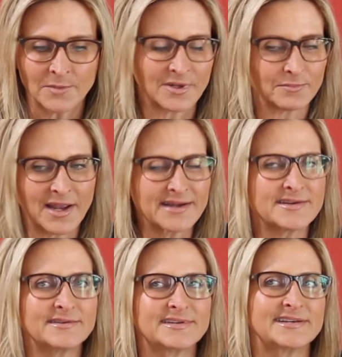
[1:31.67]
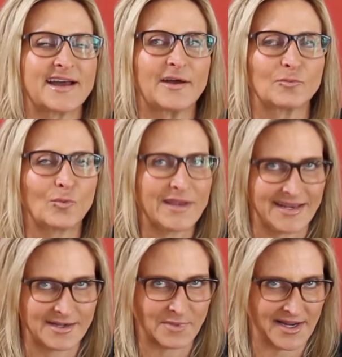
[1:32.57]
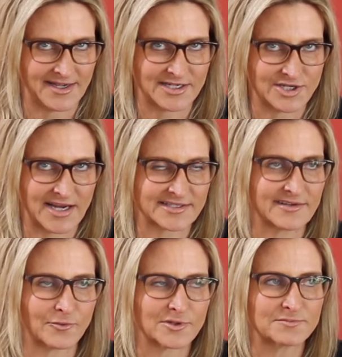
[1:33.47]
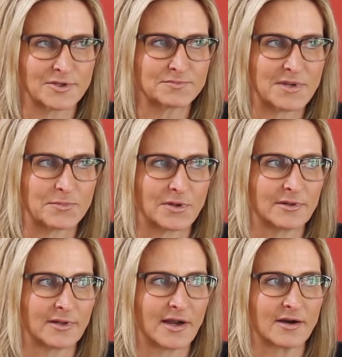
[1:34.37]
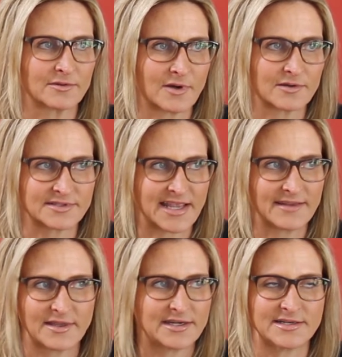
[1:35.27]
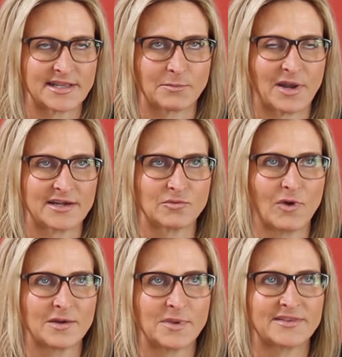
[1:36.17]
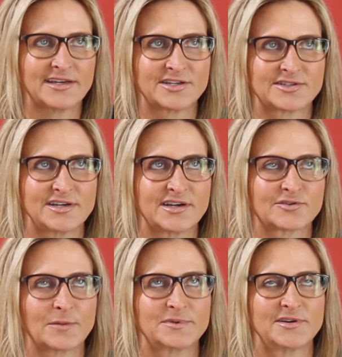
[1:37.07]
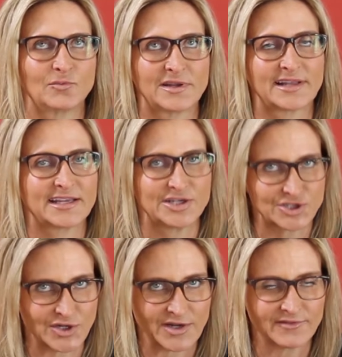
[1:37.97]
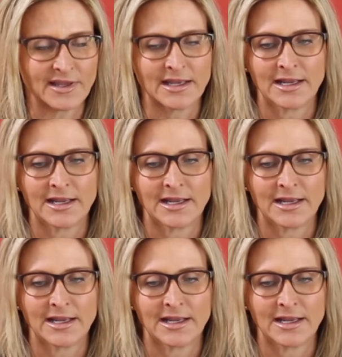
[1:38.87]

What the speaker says: But Biden did not win by any chance. And of course, most people are saying they didn't think Biden won, but Trump didn't win like he should have.